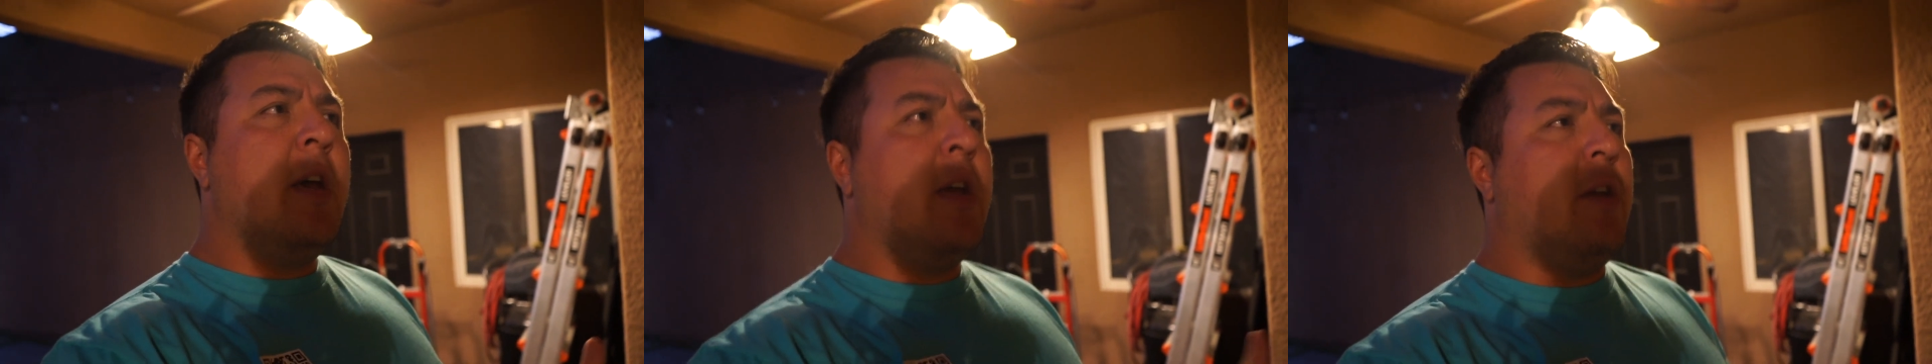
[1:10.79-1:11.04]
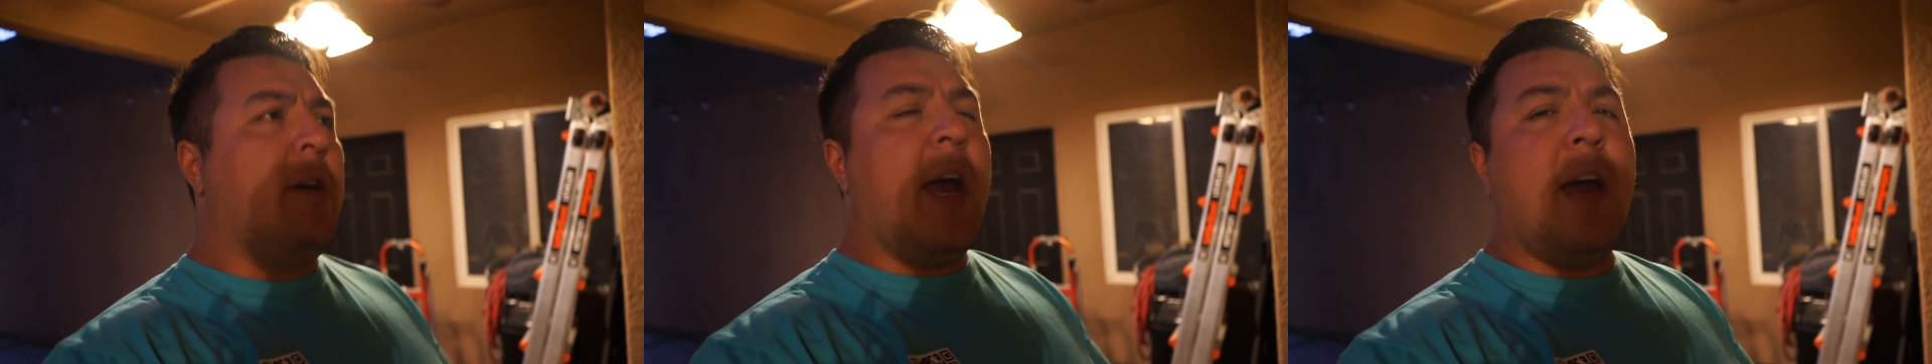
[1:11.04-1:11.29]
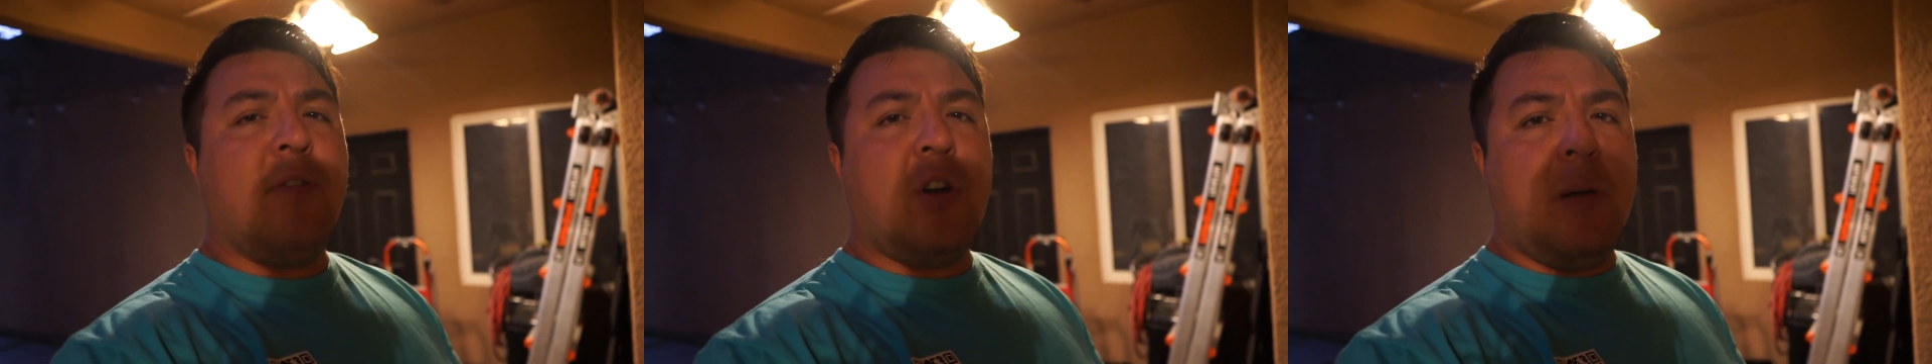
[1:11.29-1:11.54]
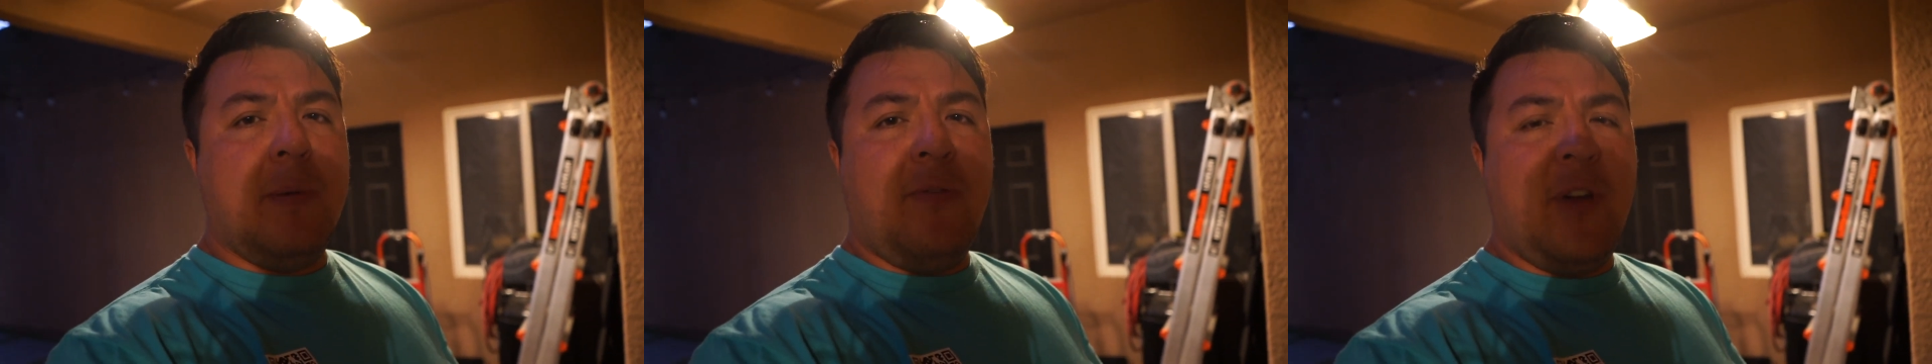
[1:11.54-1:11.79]
you know, I have
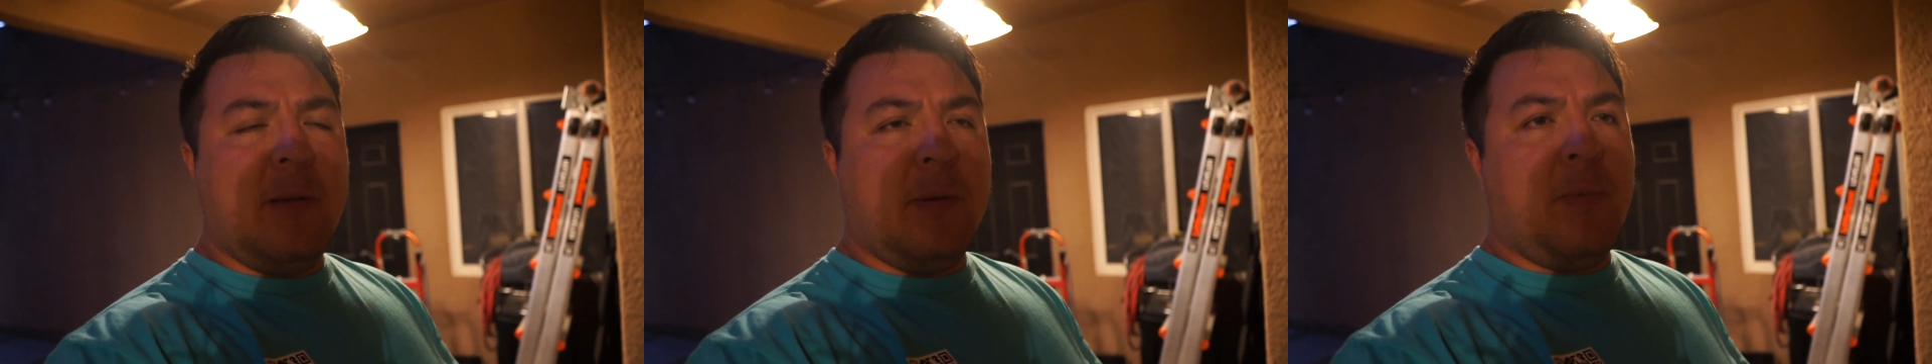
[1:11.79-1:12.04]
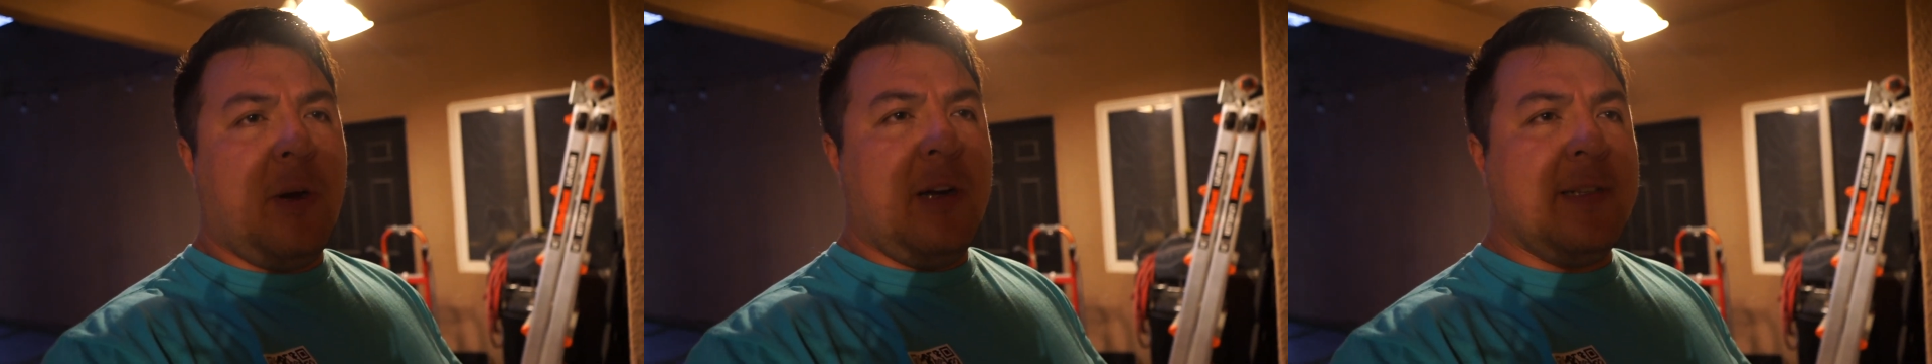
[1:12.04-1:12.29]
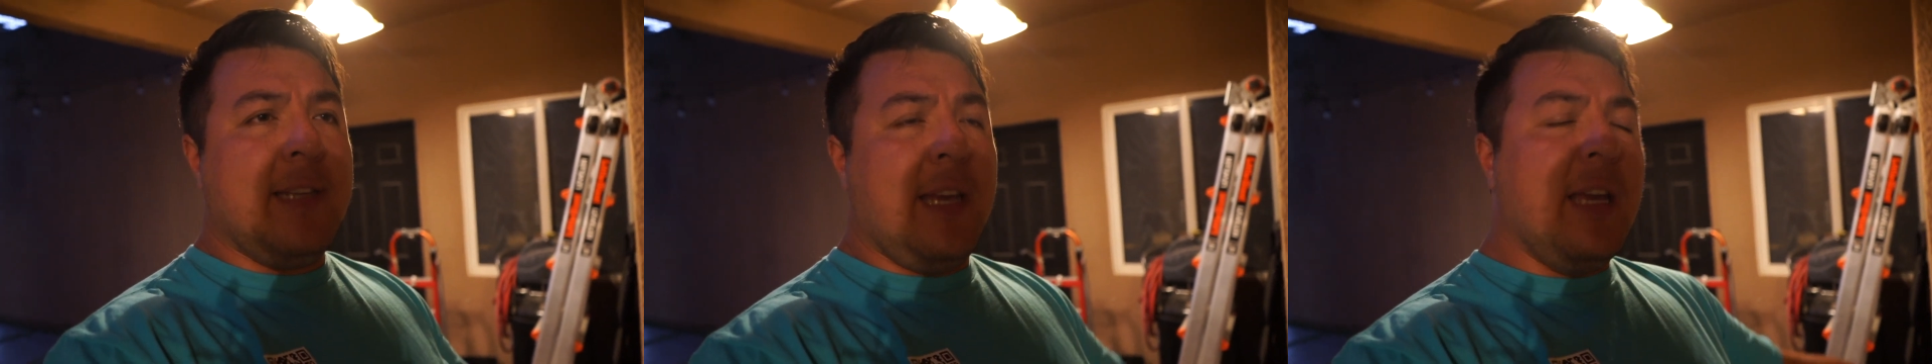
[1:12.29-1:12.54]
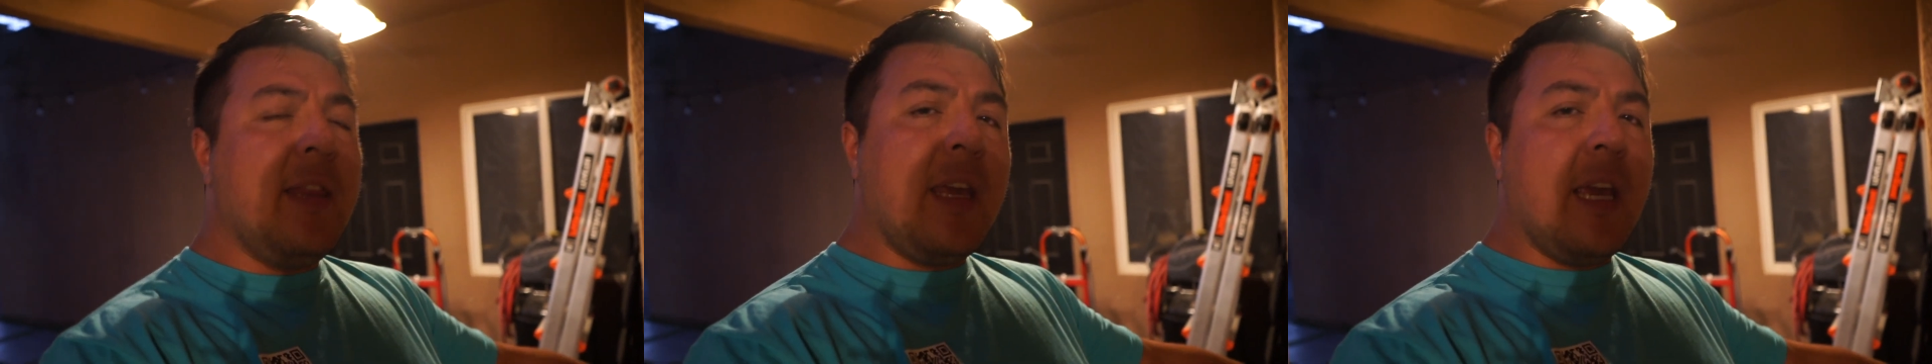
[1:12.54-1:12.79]
carbon fiber parts
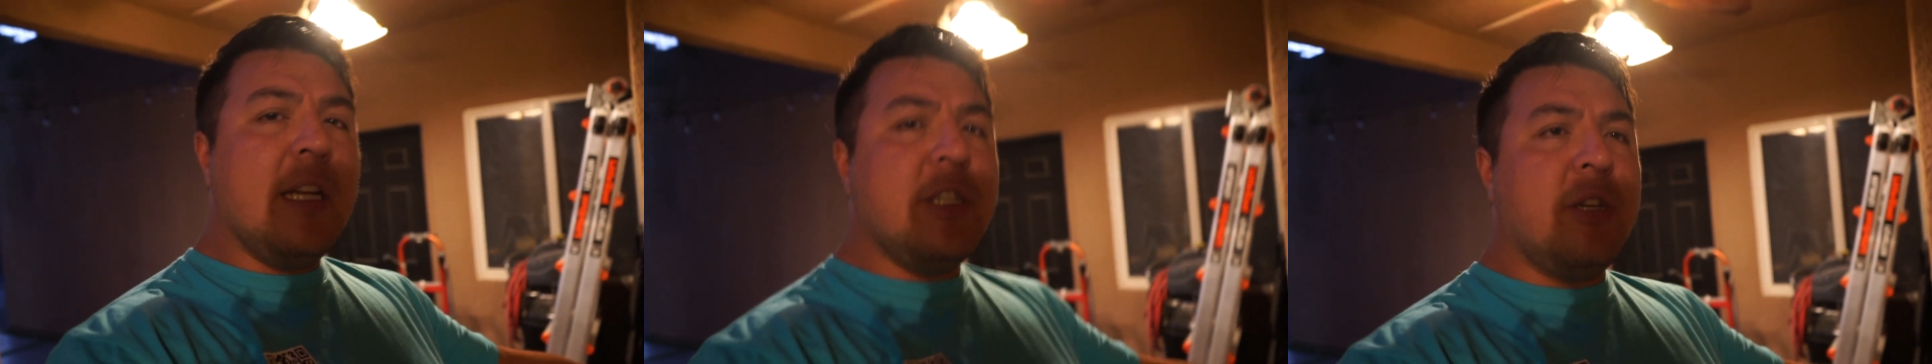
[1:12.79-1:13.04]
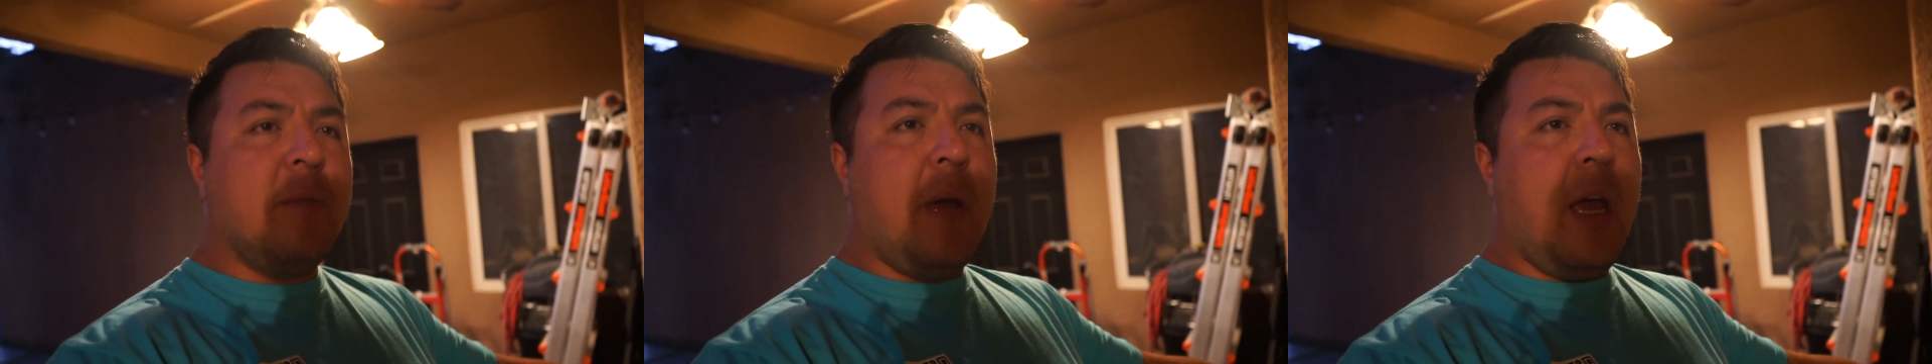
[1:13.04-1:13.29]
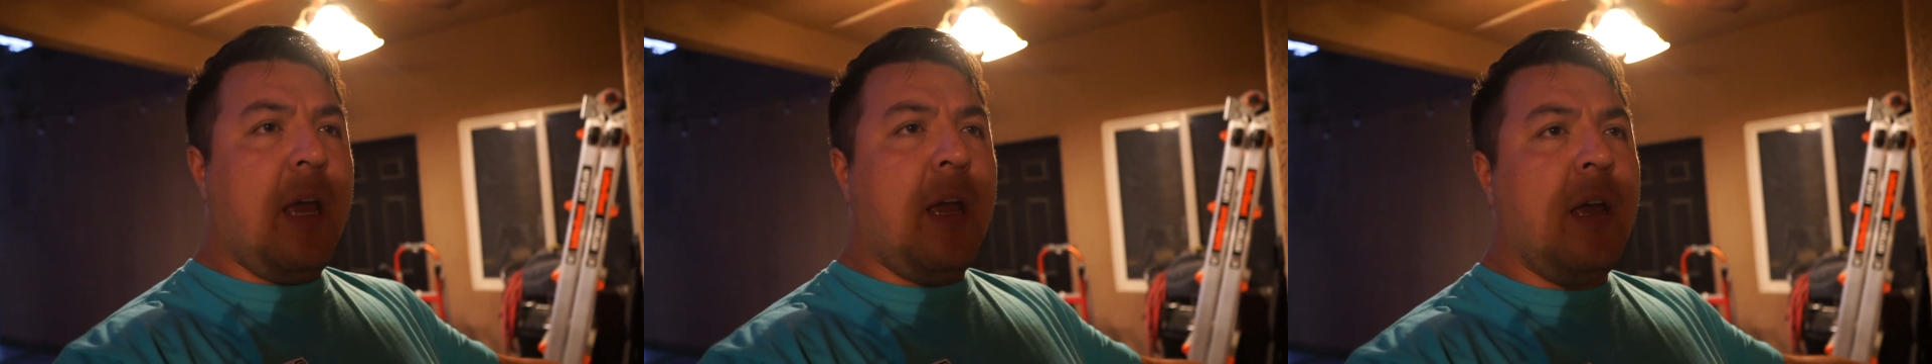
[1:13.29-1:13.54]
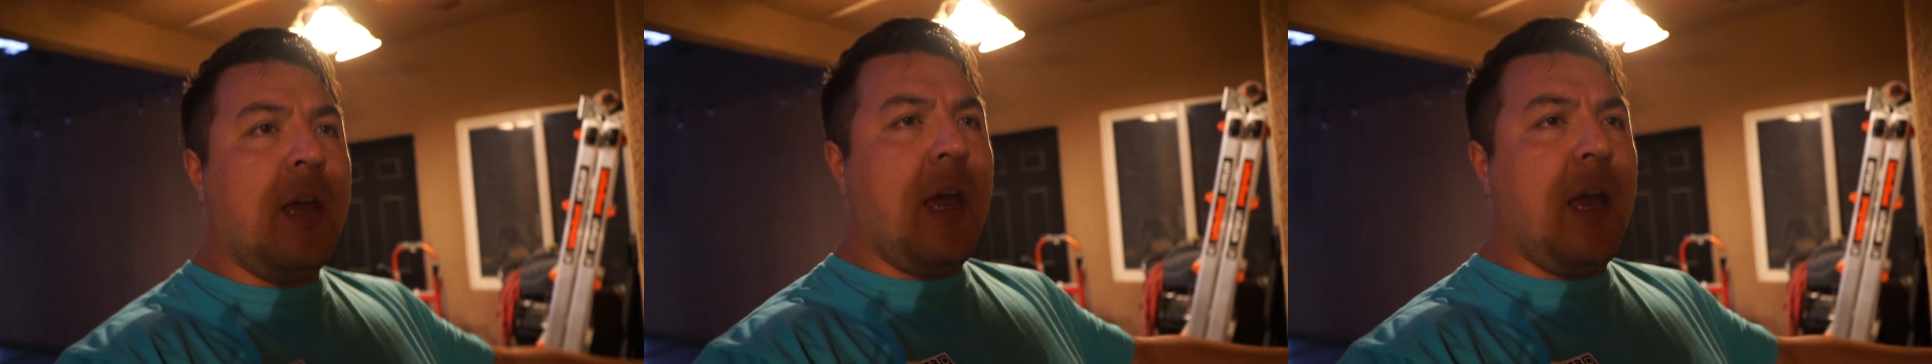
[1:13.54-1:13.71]
in the engine bay,